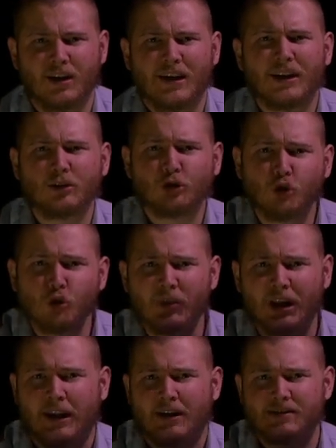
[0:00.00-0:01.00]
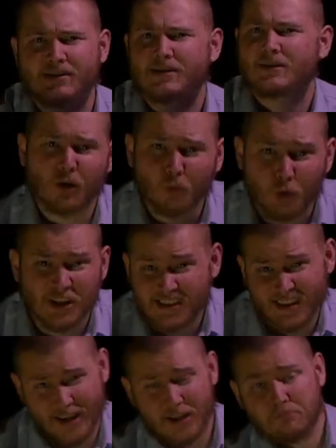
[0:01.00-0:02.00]
It illuminates. We
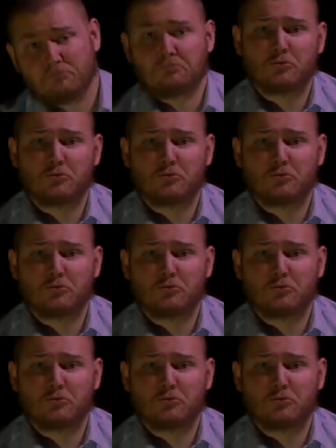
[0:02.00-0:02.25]
say,